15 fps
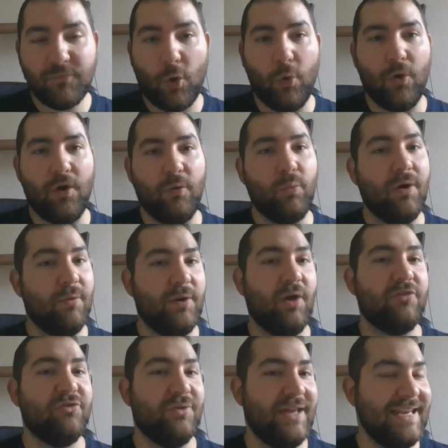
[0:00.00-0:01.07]
or where we
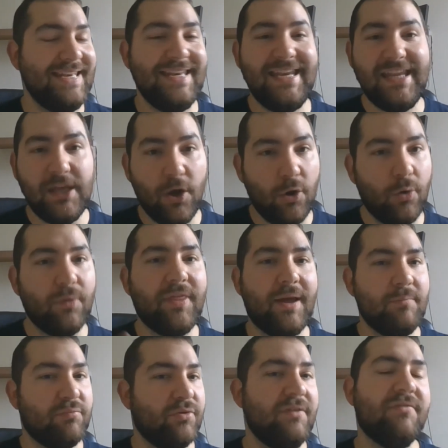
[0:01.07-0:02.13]
also get neo,
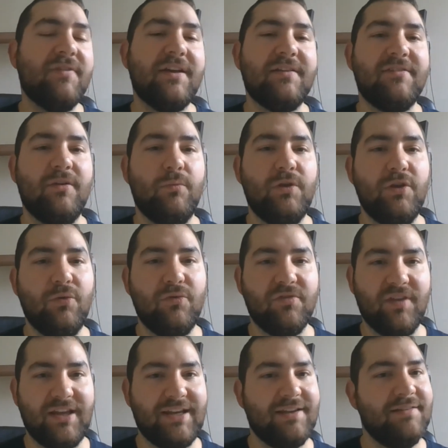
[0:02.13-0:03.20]
that prefix that we
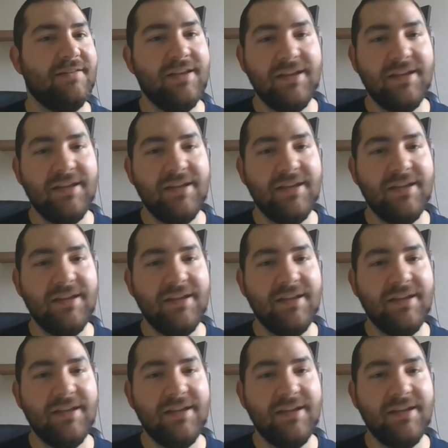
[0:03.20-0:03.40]
use, like